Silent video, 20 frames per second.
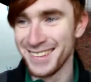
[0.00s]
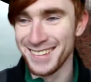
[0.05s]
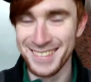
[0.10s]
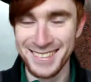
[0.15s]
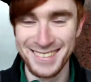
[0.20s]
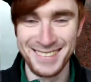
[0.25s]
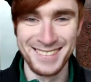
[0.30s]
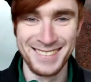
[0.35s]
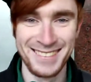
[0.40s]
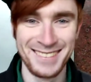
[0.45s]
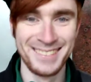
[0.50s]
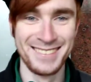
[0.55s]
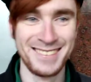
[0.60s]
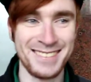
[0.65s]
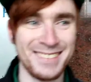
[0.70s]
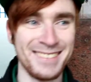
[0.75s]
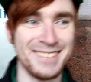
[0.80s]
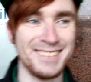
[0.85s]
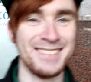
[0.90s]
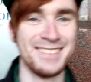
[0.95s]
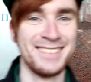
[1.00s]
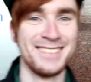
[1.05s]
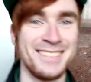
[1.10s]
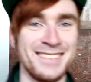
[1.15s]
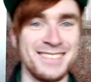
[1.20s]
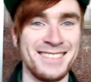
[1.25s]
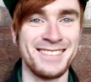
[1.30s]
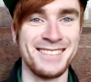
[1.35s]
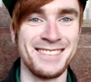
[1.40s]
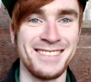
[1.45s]
cool,
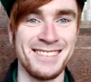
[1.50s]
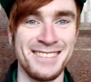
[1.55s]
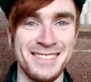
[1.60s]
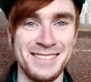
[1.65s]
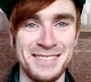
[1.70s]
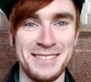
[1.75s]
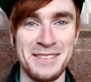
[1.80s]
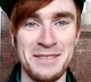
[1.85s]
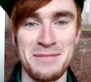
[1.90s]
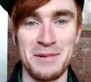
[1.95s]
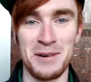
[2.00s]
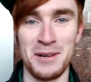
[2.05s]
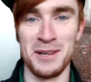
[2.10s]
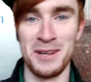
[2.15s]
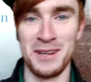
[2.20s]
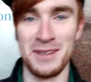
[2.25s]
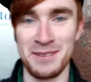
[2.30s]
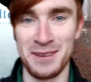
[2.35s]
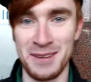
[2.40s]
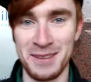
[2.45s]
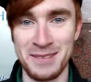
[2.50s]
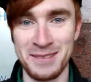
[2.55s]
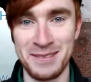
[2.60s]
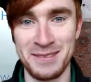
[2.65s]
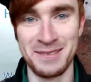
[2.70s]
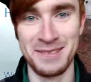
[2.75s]
thanks. No bother.